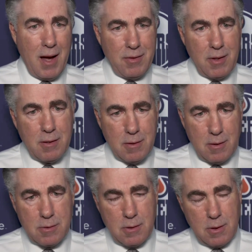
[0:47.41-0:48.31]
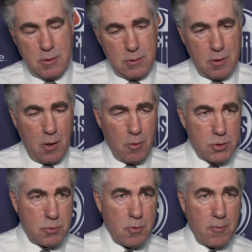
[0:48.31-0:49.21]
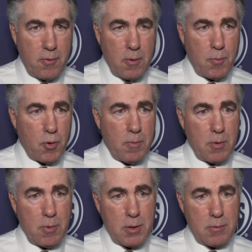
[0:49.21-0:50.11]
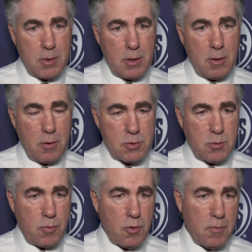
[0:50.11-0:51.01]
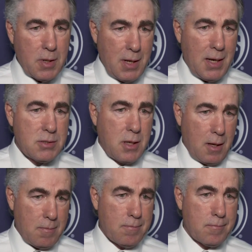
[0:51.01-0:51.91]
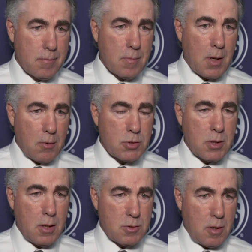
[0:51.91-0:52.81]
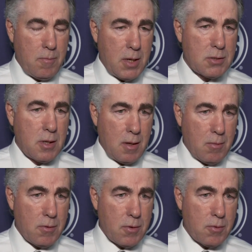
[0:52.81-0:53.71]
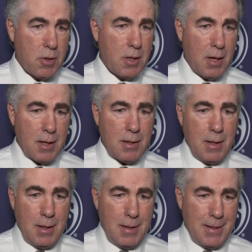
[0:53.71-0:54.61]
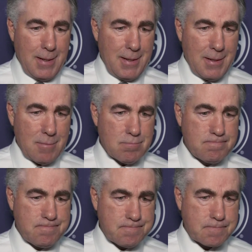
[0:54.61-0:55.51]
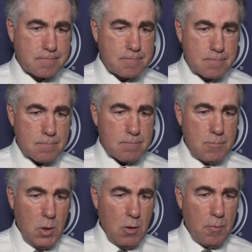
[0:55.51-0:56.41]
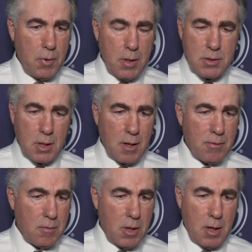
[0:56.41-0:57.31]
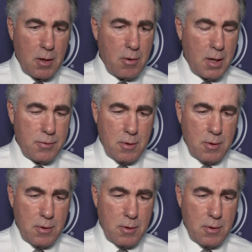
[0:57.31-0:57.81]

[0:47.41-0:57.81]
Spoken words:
I think there's always room for improvement. We can always improve. But last game, I would say, is our best game of the three yet. You know, the players, I give them a lot of credit.